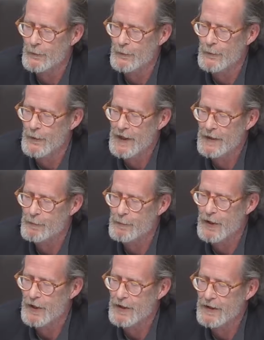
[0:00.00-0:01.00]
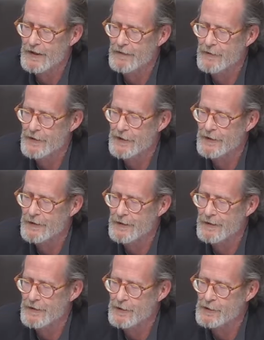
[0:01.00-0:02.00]
We had a party every year
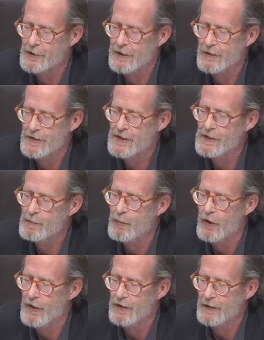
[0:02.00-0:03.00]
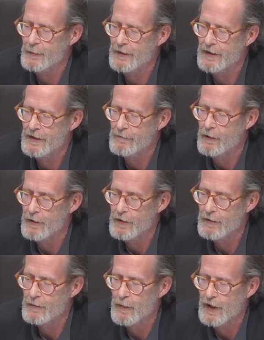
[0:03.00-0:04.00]
called the Charity Ball, and we gave
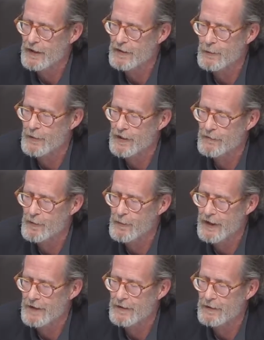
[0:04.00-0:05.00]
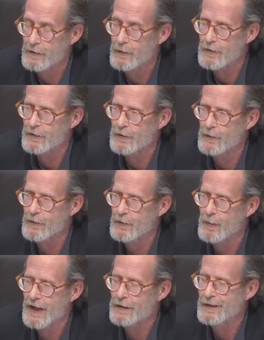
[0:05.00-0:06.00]
all the money that we ever made to the North Dakota
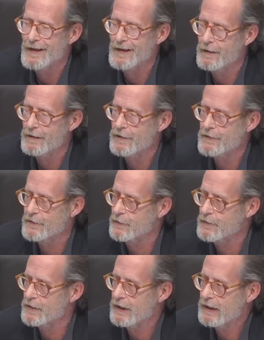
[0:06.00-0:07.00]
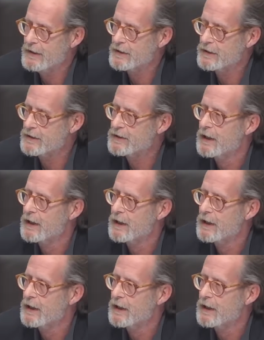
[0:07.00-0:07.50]
Mental Health Association.